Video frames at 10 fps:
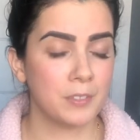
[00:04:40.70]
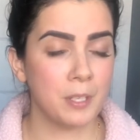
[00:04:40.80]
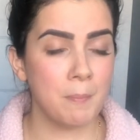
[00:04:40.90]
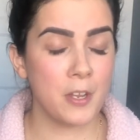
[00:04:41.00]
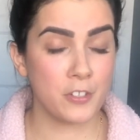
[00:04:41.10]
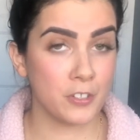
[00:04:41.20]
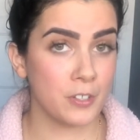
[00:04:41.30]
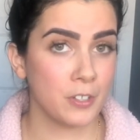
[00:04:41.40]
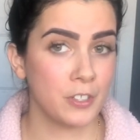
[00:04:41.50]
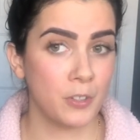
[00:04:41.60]
to
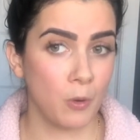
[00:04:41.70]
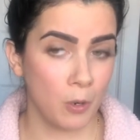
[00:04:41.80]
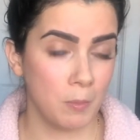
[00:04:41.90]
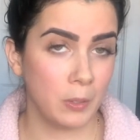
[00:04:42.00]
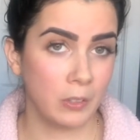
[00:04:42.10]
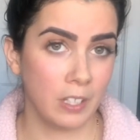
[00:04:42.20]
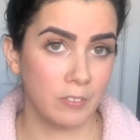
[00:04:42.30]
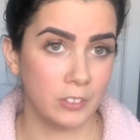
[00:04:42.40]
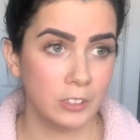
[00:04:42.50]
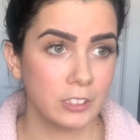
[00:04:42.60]
measure your hormone
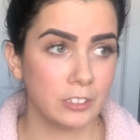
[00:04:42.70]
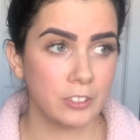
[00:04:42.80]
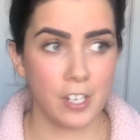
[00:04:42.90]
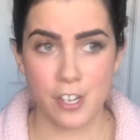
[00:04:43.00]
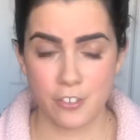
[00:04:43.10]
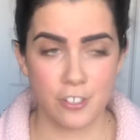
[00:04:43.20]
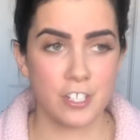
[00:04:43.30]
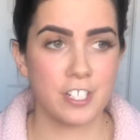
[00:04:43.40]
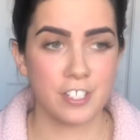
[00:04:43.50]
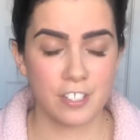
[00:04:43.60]
levels, so your
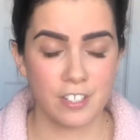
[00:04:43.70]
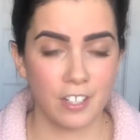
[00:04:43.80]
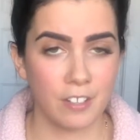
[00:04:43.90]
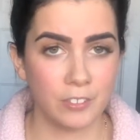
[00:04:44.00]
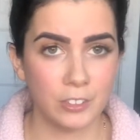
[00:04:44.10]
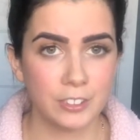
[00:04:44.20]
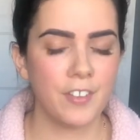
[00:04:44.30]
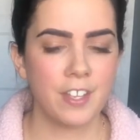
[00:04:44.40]
estrogen levels,